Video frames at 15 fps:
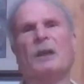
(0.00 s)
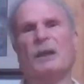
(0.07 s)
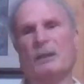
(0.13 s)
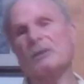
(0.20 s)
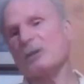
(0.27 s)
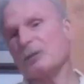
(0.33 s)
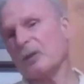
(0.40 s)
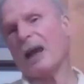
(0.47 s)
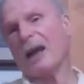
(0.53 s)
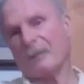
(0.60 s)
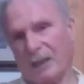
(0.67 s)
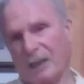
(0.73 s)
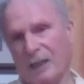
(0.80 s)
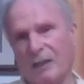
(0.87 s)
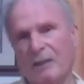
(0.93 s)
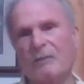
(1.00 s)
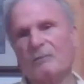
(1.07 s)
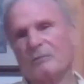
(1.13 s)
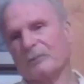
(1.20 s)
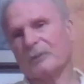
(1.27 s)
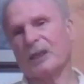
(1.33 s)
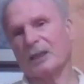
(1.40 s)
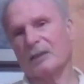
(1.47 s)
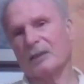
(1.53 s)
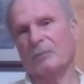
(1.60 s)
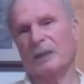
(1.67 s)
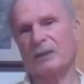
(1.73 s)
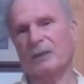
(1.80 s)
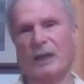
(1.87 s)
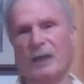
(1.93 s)
But it was a drought year,
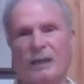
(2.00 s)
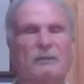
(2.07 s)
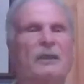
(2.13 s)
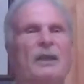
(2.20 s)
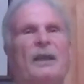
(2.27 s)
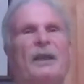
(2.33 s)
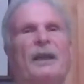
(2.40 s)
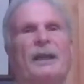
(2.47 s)
big drought.